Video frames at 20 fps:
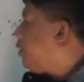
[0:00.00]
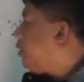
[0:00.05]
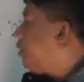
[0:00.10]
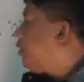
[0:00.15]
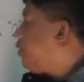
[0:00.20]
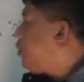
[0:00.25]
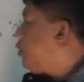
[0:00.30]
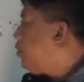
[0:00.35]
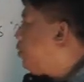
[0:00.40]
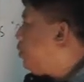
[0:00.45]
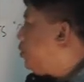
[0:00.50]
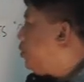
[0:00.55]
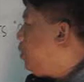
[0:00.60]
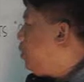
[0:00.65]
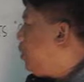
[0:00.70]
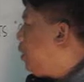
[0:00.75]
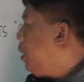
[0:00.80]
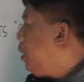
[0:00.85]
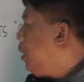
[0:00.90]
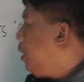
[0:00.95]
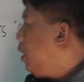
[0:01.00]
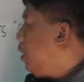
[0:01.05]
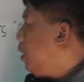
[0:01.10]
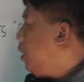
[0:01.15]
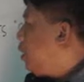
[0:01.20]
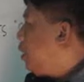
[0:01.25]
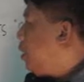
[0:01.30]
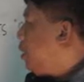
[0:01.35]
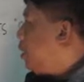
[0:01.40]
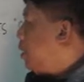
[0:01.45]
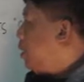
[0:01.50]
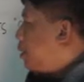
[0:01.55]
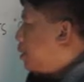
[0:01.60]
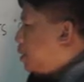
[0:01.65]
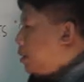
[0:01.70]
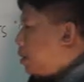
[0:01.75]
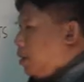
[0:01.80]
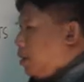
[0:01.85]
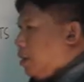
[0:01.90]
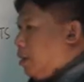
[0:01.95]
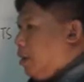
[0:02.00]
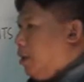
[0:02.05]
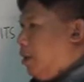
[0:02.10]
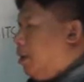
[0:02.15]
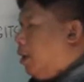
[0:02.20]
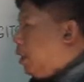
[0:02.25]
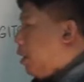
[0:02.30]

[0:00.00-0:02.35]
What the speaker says: digits 2 in